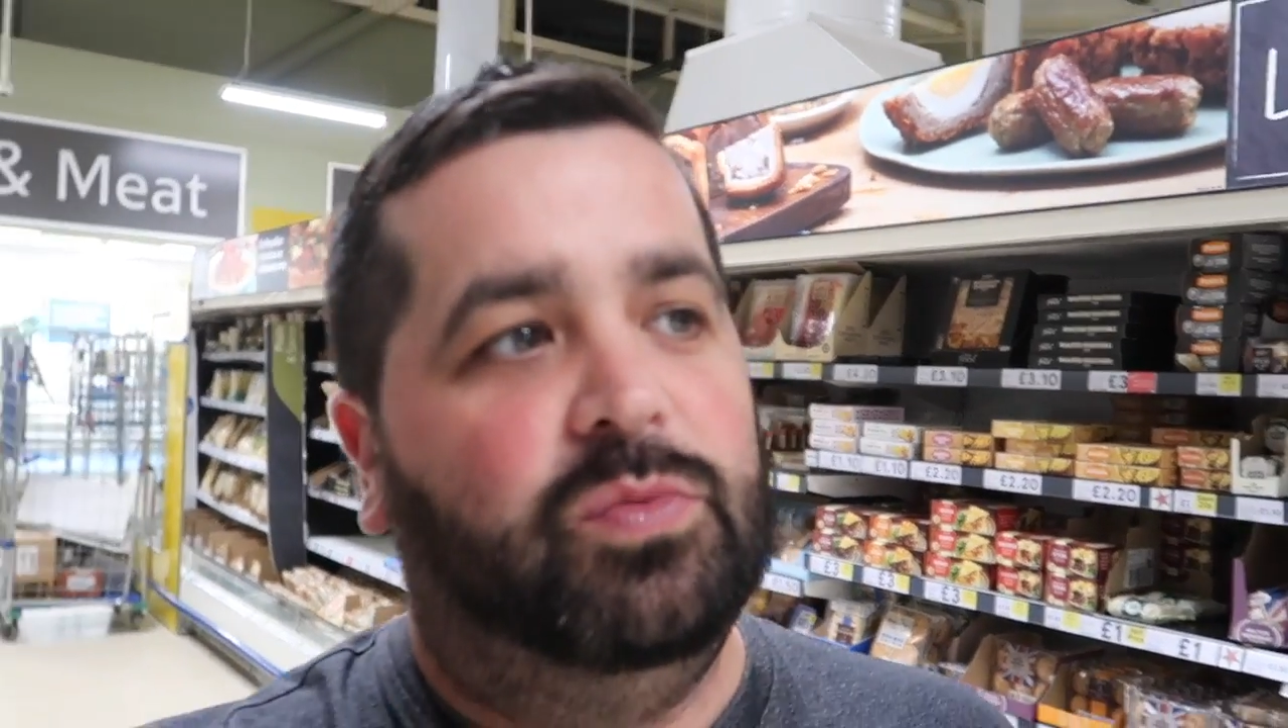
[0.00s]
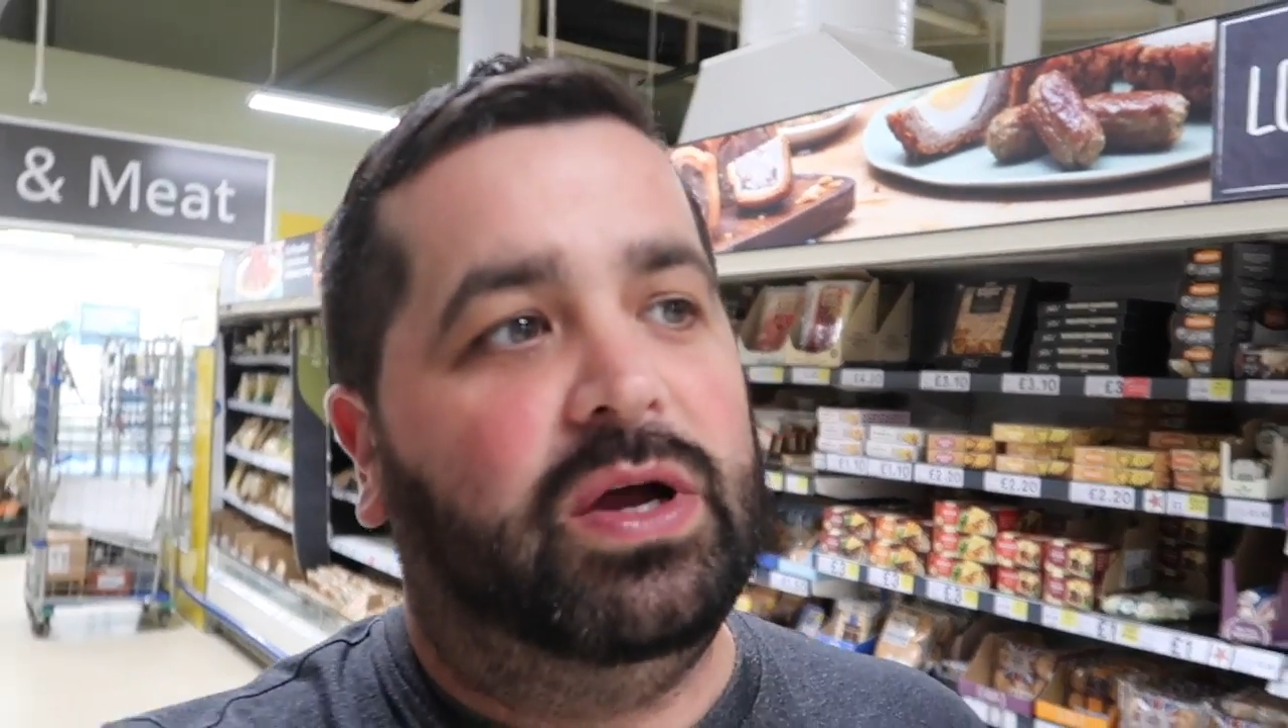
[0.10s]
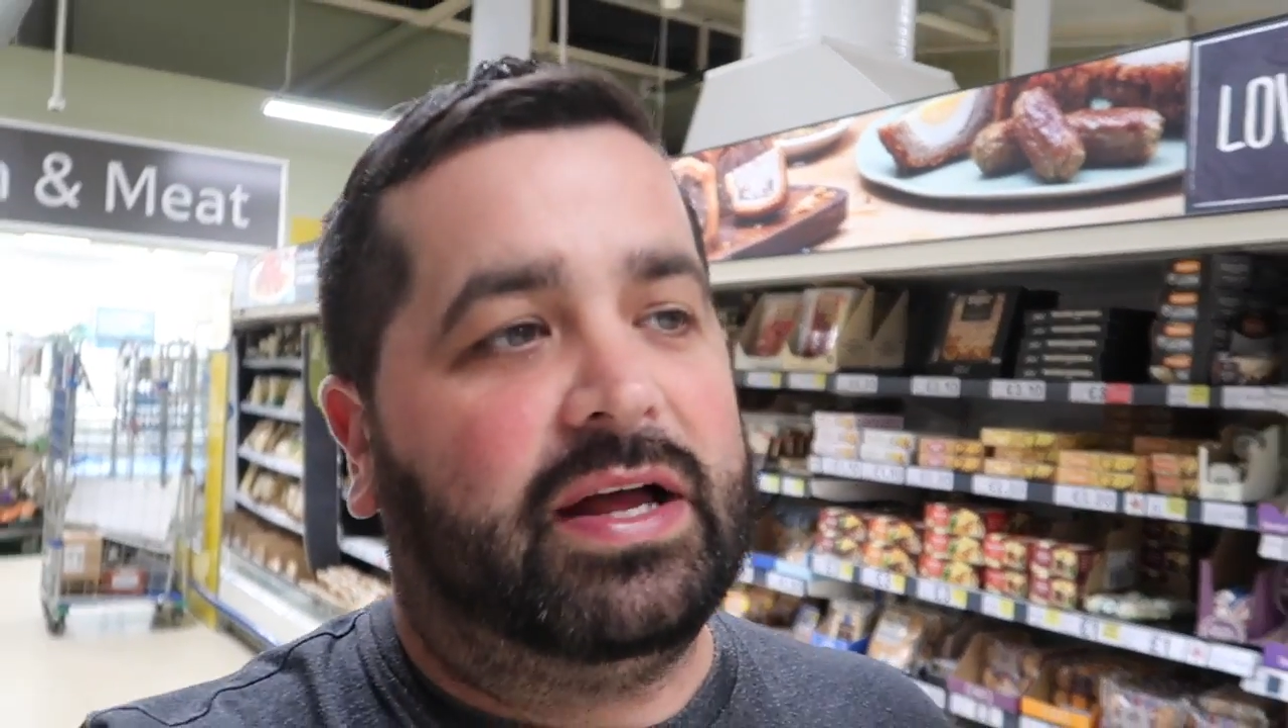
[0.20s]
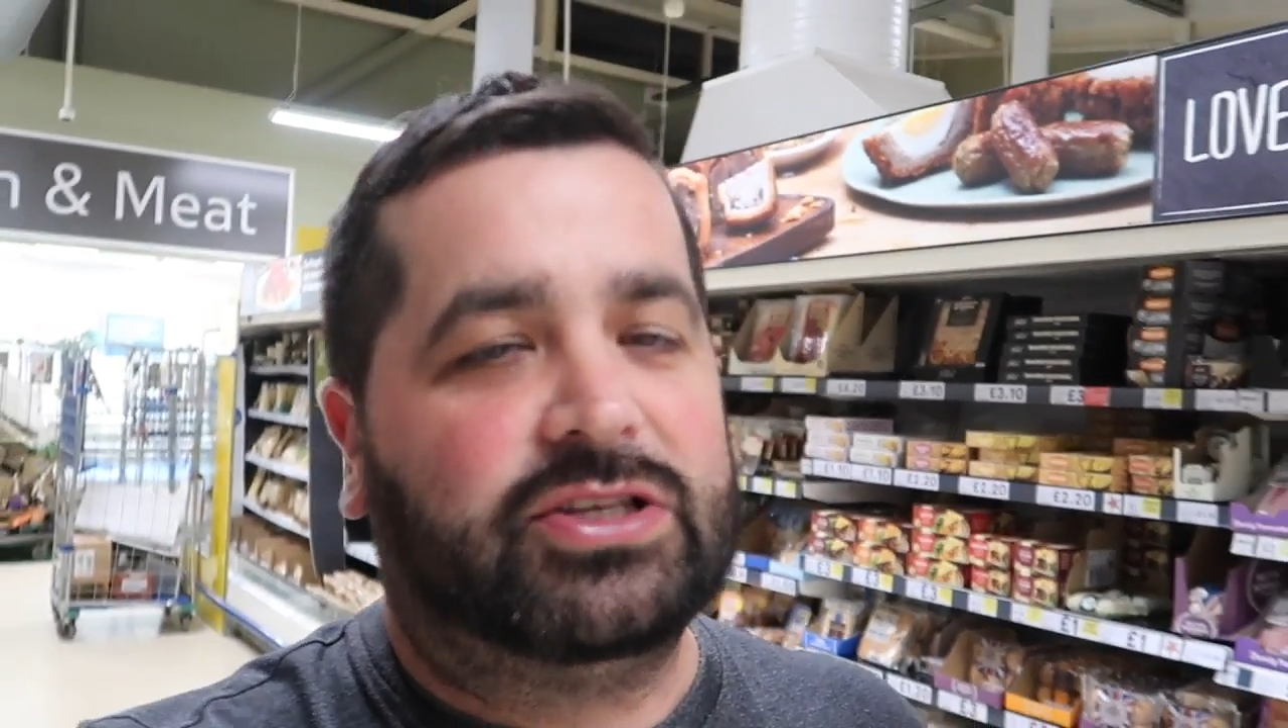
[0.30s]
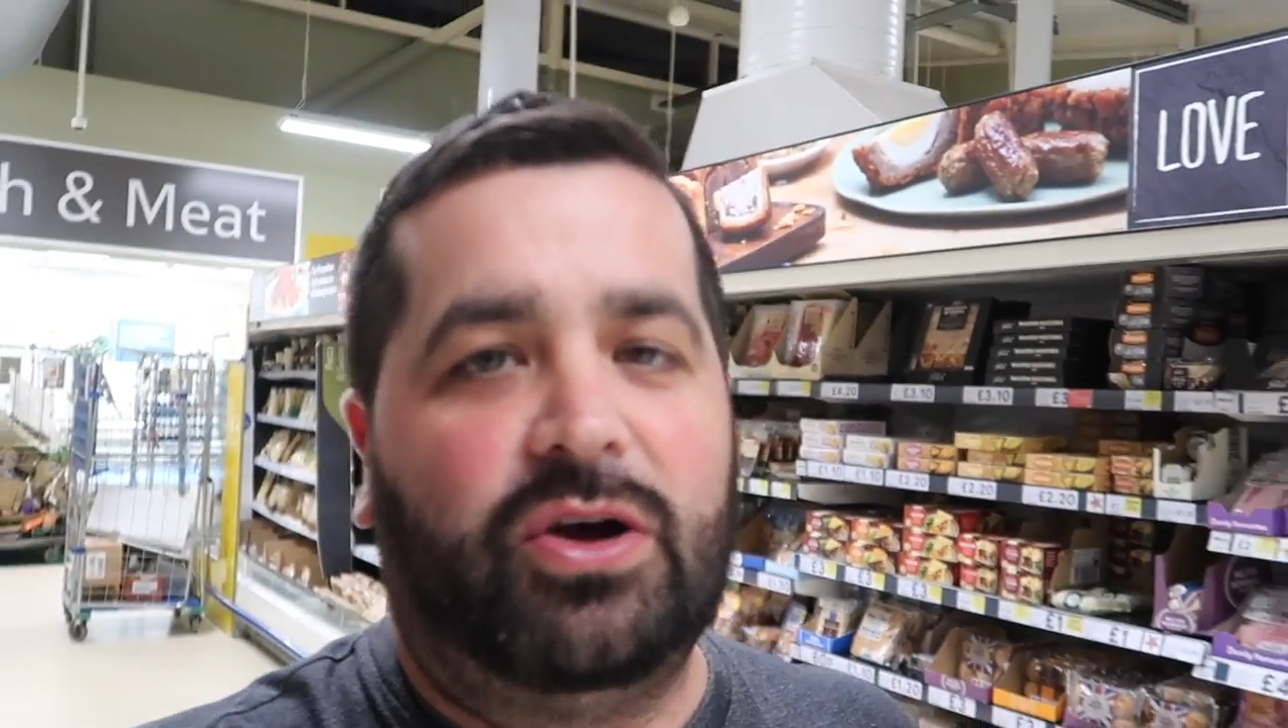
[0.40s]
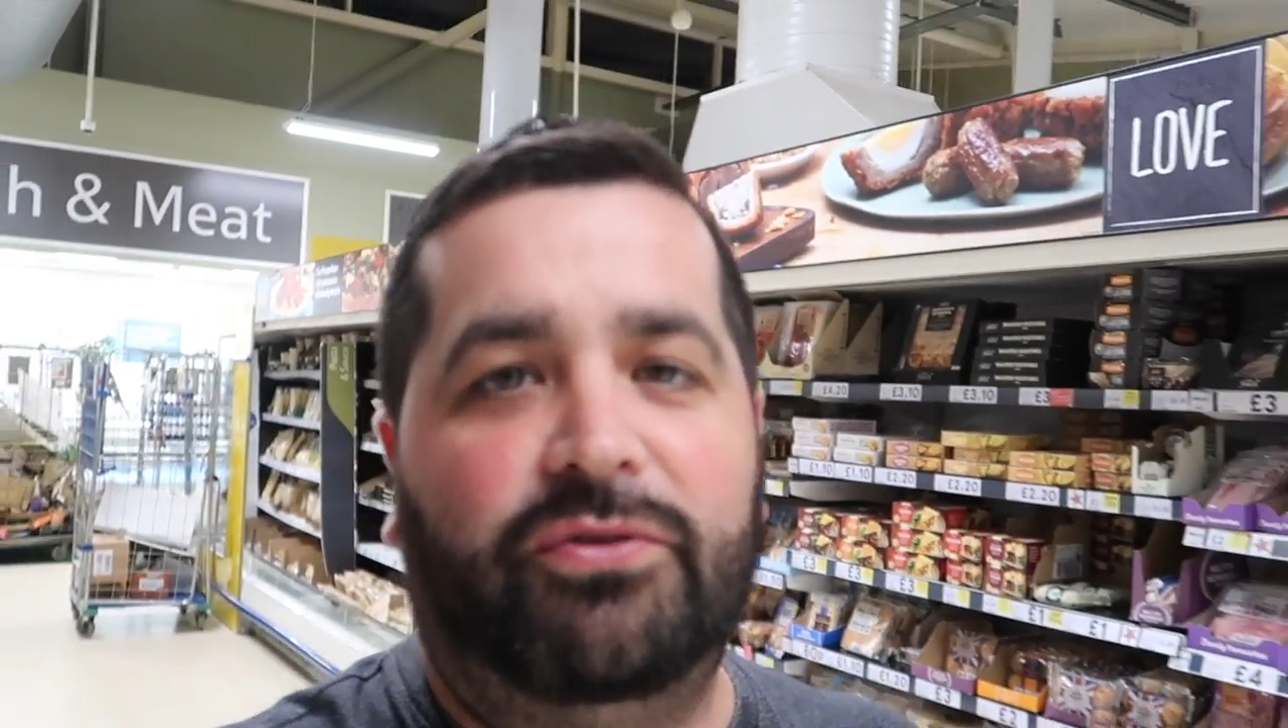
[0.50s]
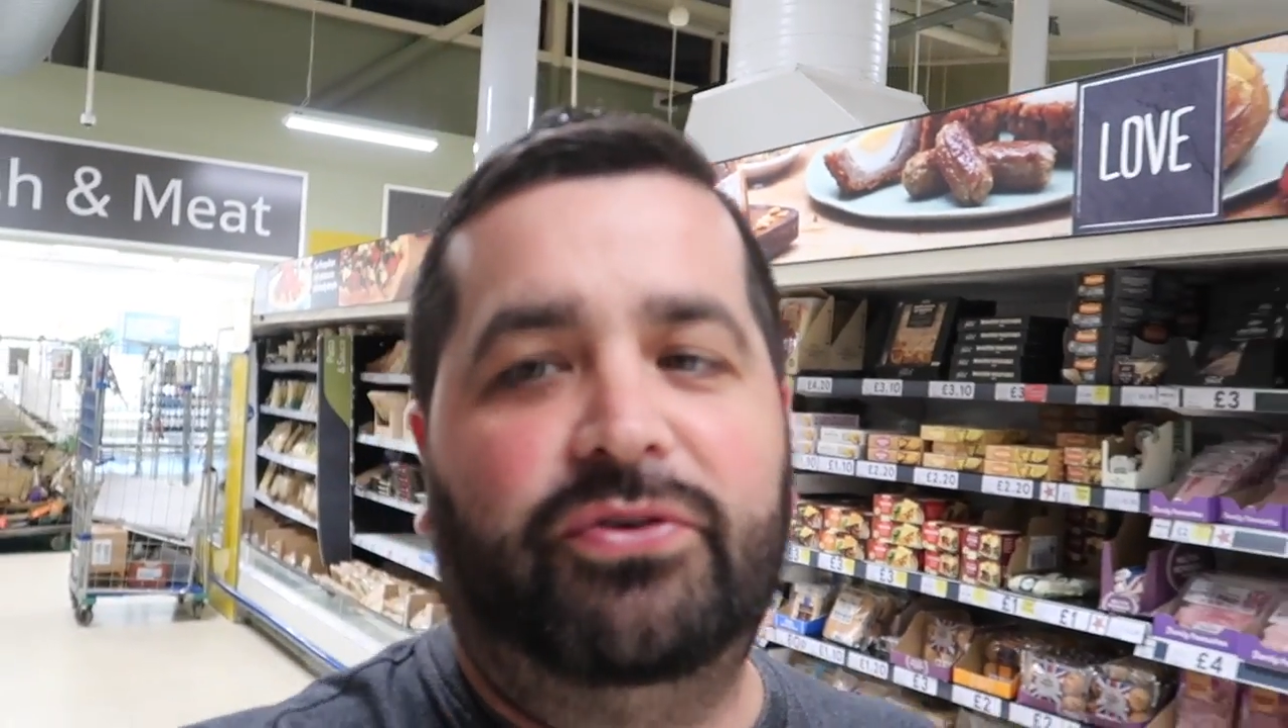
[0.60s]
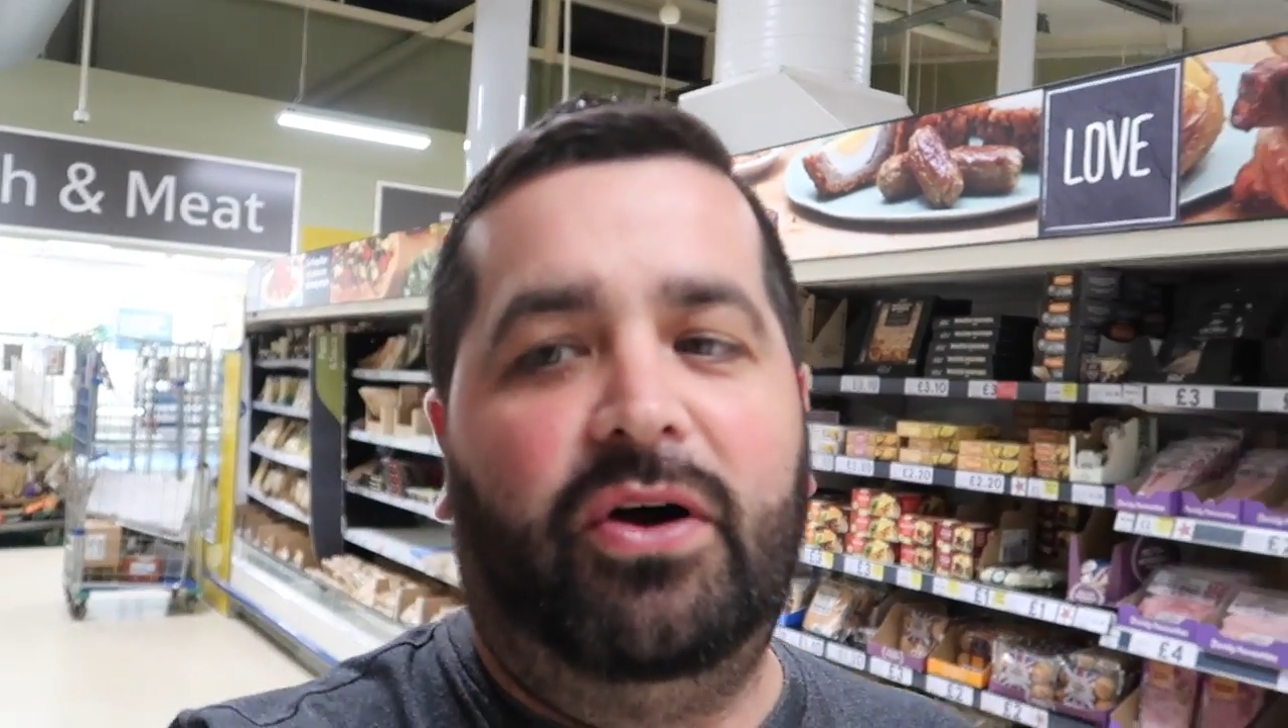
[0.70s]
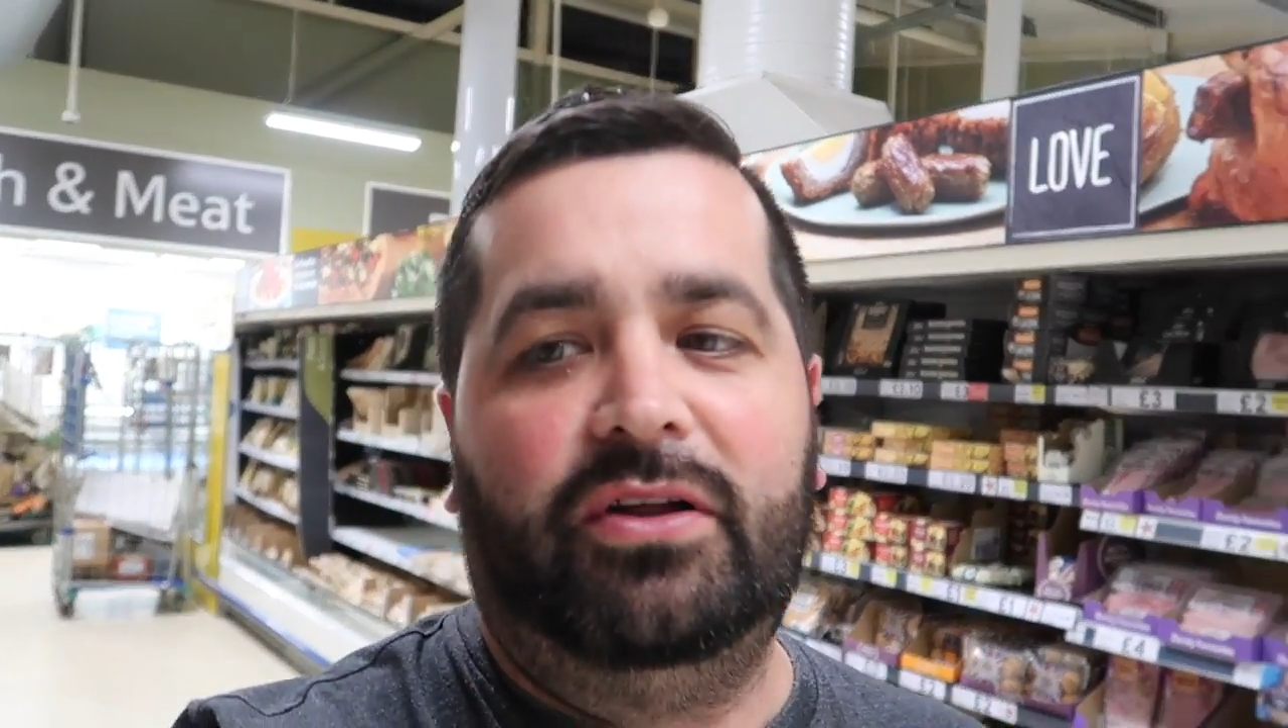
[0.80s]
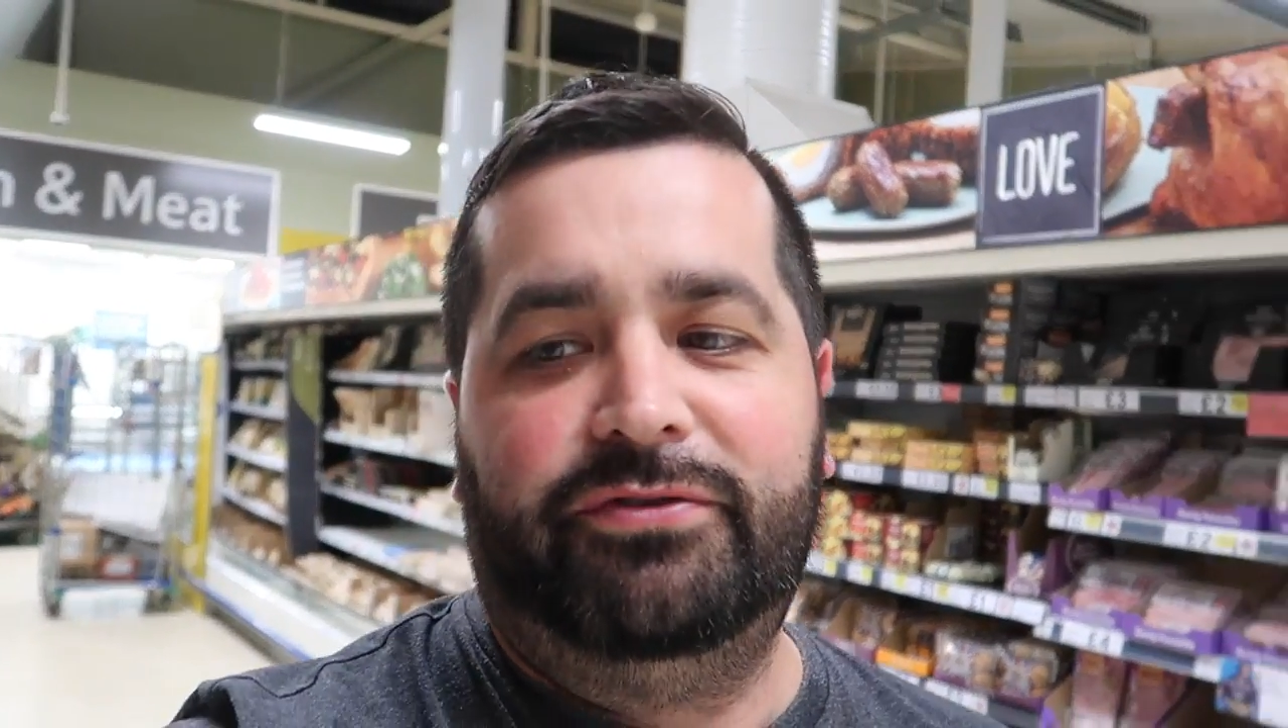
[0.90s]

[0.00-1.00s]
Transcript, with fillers: We had to go through all